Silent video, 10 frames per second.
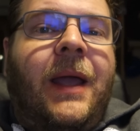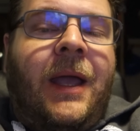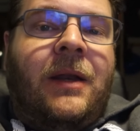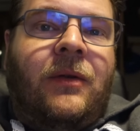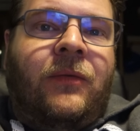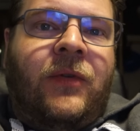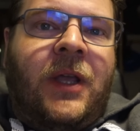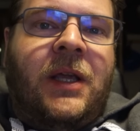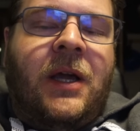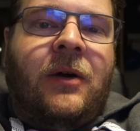and
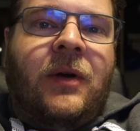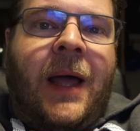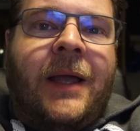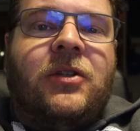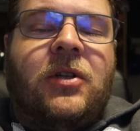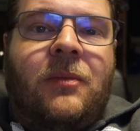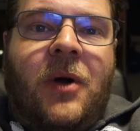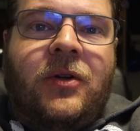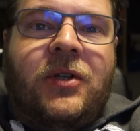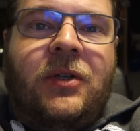video, like slow
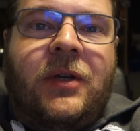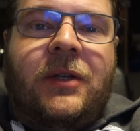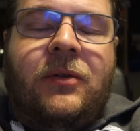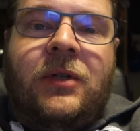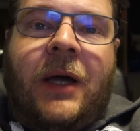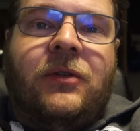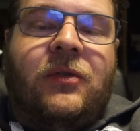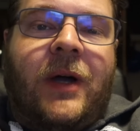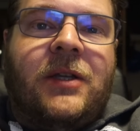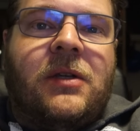motion, you can do now
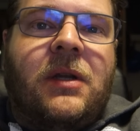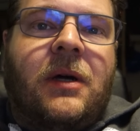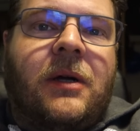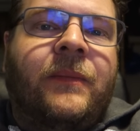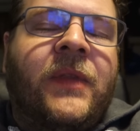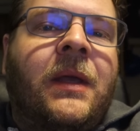twice as long.